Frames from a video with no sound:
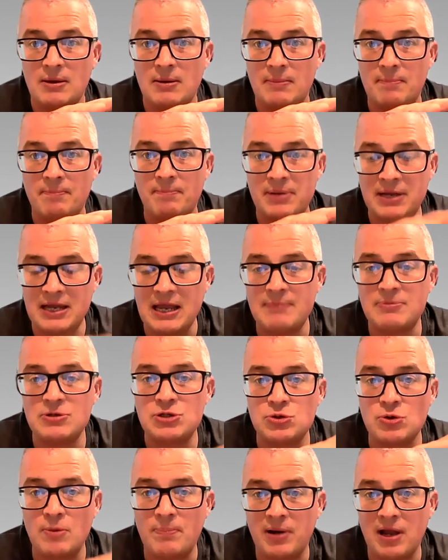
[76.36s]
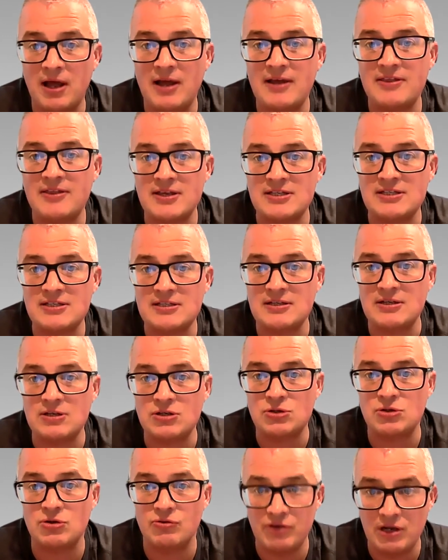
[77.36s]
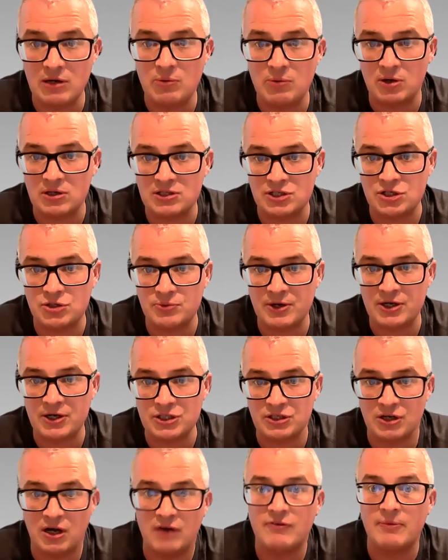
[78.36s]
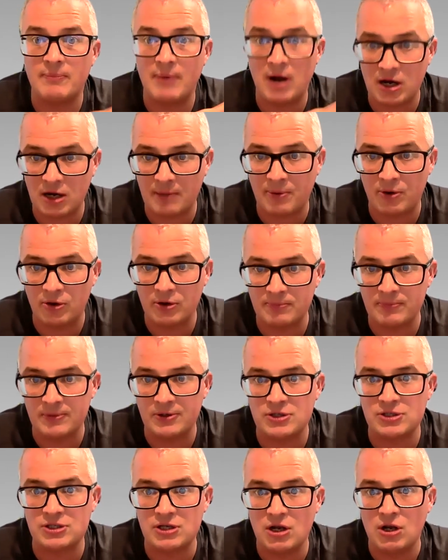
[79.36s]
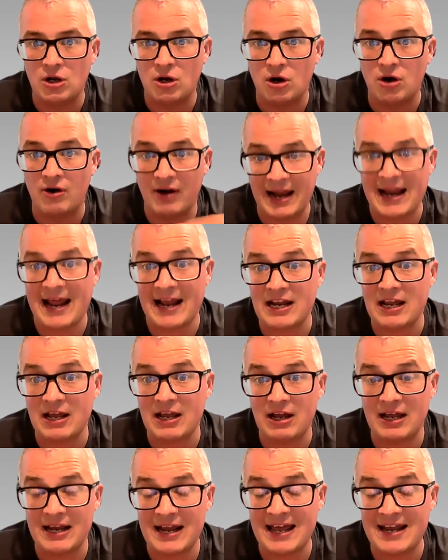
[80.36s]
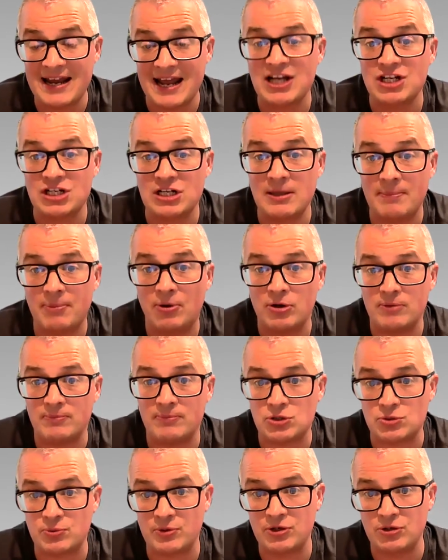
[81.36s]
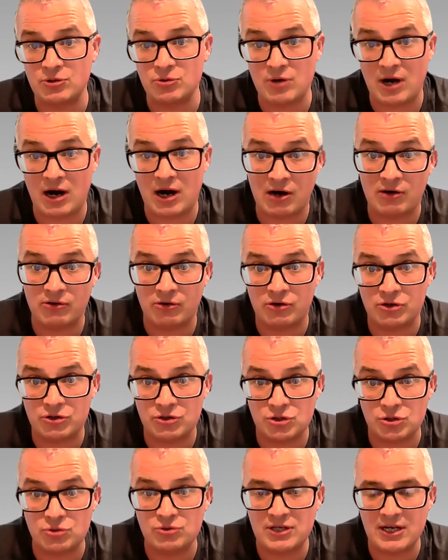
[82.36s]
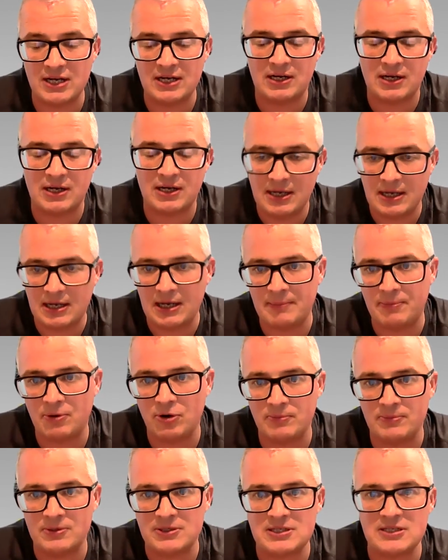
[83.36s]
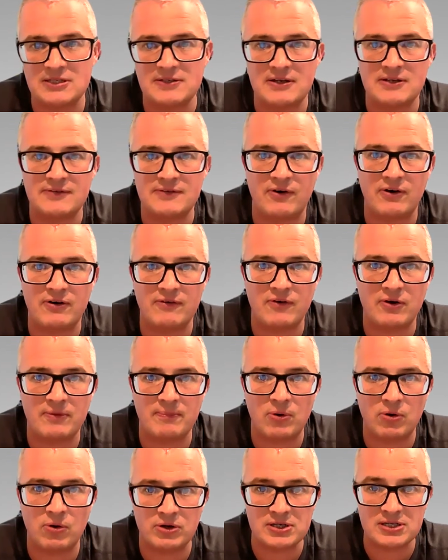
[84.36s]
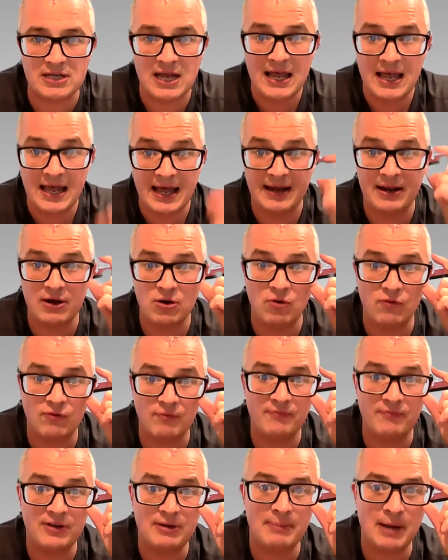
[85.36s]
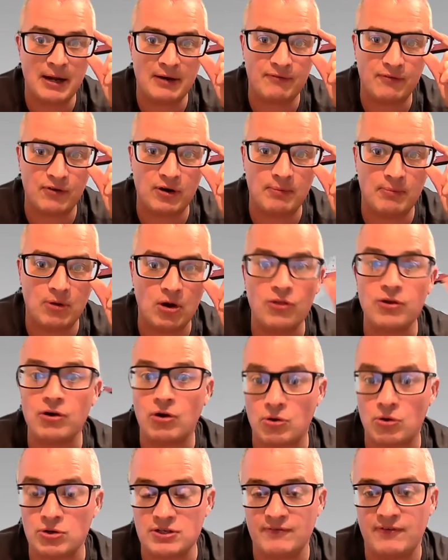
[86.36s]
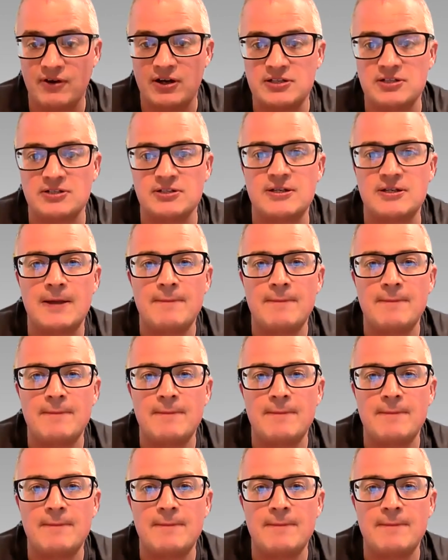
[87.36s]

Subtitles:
being able to apply this to the real world situation of a mock appointment or and actually appointments when you are or do take appointments is very, very important. And I know from feedback from other course advisors,